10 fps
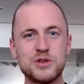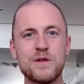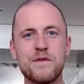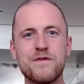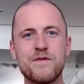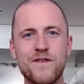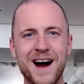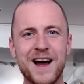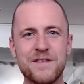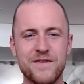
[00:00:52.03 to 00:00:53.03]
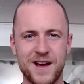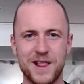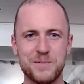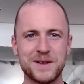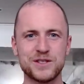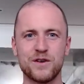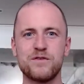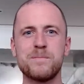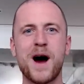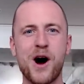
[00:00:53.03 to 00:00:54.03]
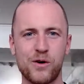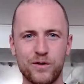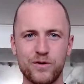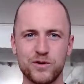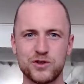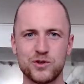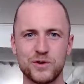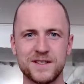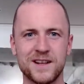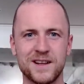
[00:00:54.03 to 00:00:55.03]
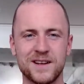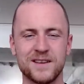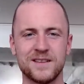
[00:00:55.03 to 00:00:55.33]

the five elements of powerful storytelling.